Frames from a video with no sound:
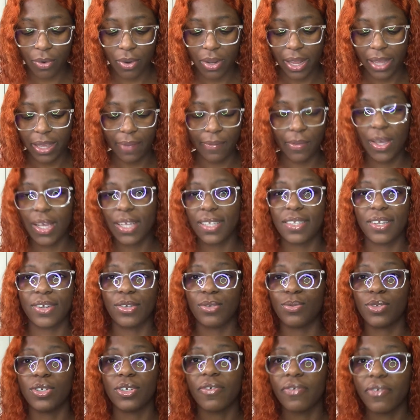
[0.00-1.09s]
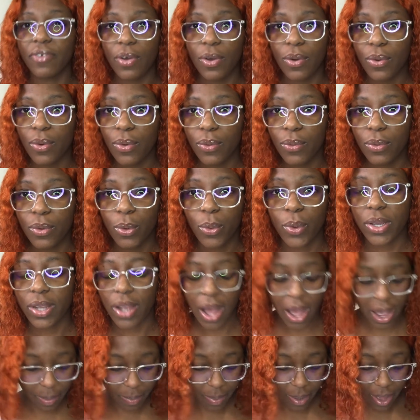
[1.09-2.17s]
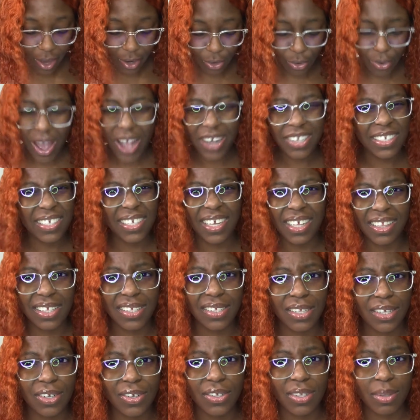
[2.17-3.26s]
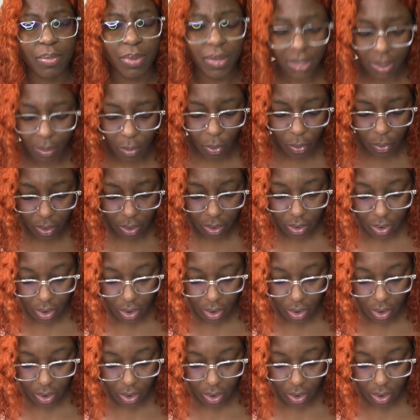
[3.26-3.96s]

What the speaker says: Like, if you get stickers with your phone or your iPad, do you actually get the stickers and put them on,